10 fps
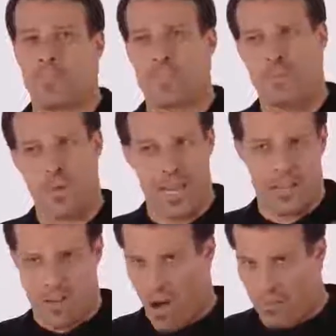To
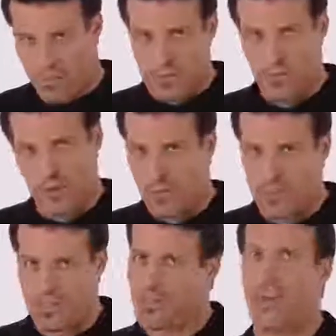win golf
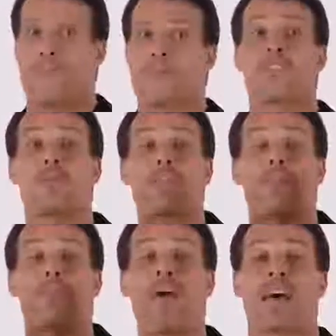tournaments? No, to be the
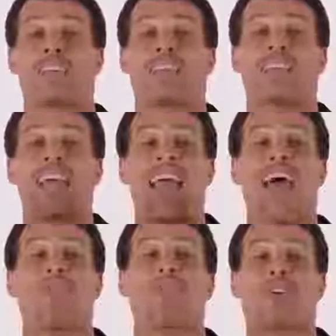best that
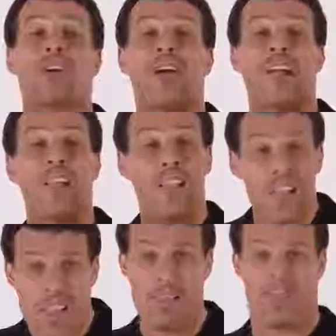ever
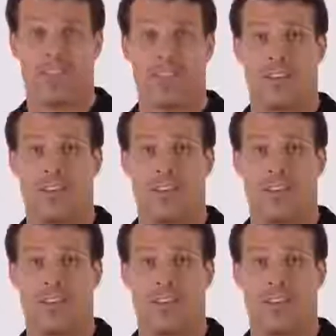lived.